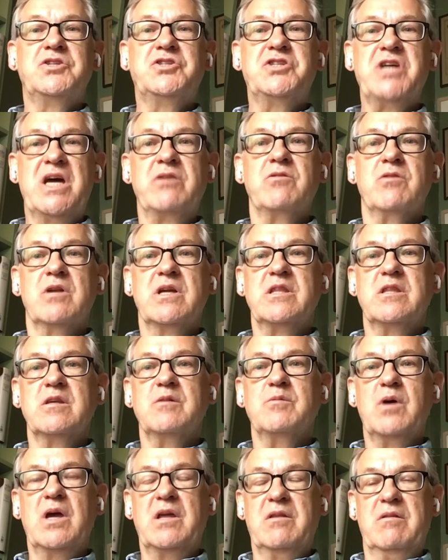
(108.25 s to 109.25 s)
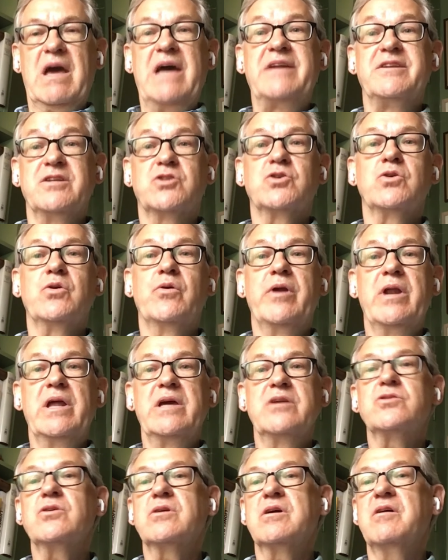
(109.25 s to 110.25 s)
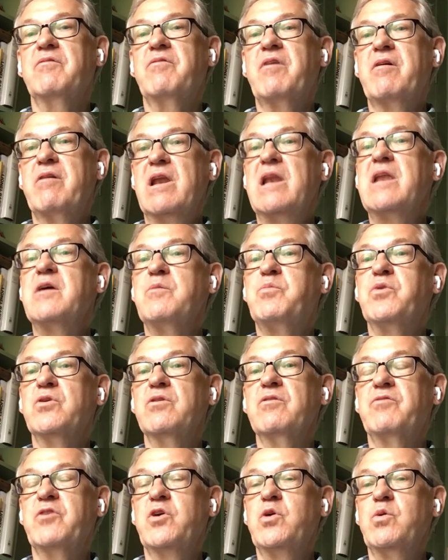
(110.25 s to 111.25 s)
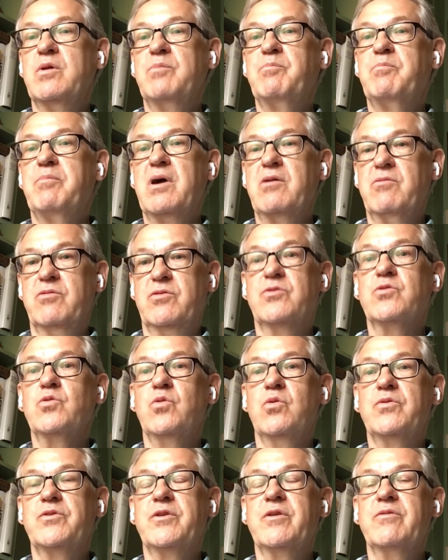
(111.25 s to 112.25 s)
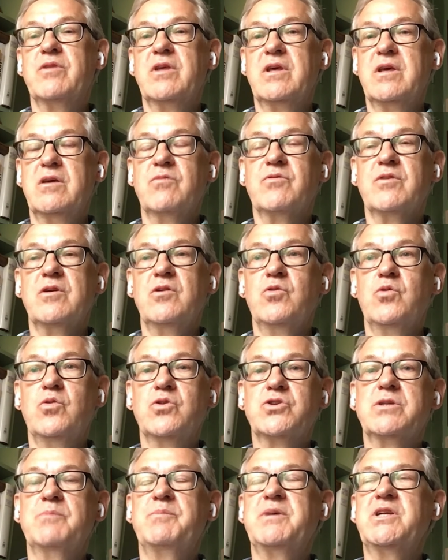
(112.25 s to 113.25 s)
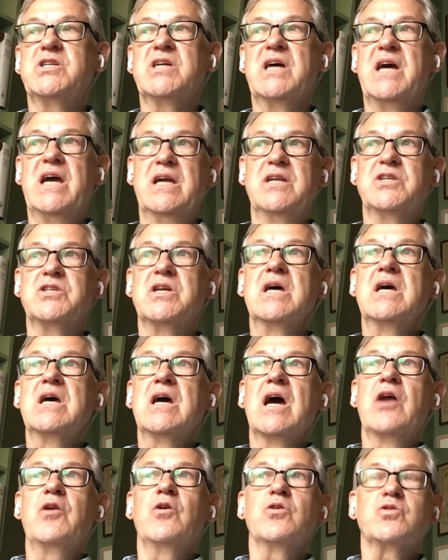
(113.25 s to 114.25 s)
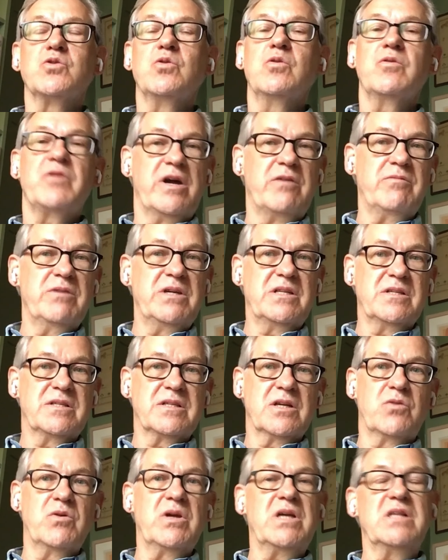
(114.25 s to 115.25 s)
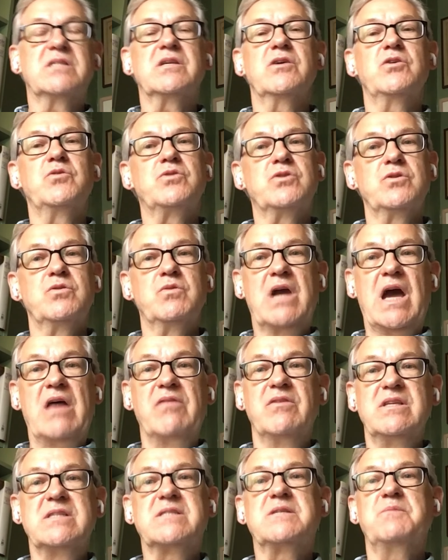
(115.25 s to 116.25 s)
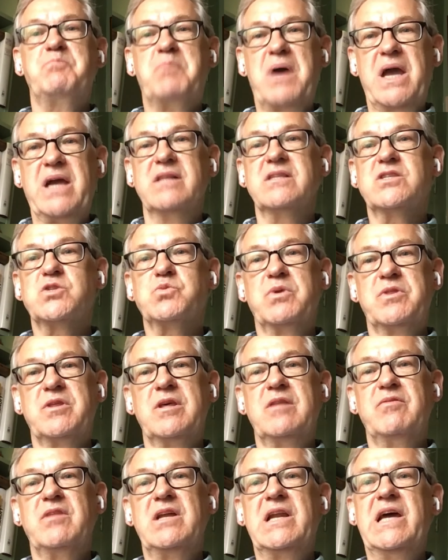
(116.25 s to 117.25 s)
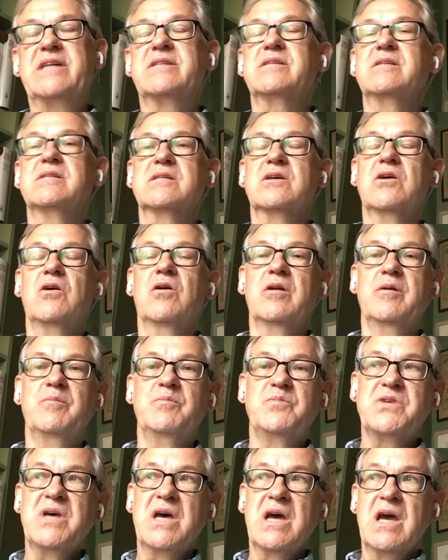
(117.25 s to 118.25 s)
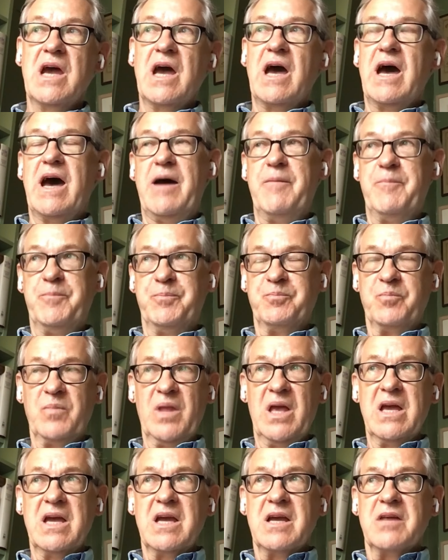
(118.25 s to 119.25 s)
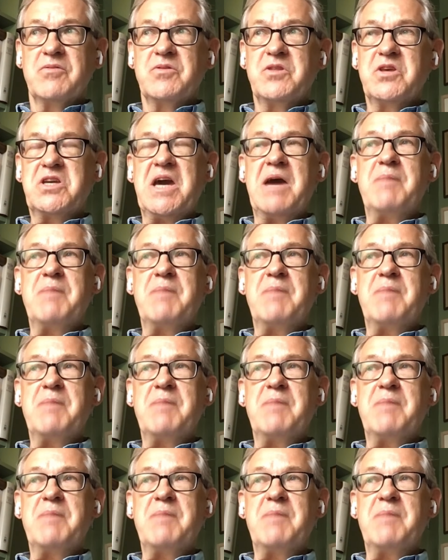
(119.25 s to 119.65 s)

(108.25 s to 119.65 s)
generally the eh, editorially took a very liberal view and both thought that the the law should be changed and not all their readers agreed so you do get these debates within the letters columns um, the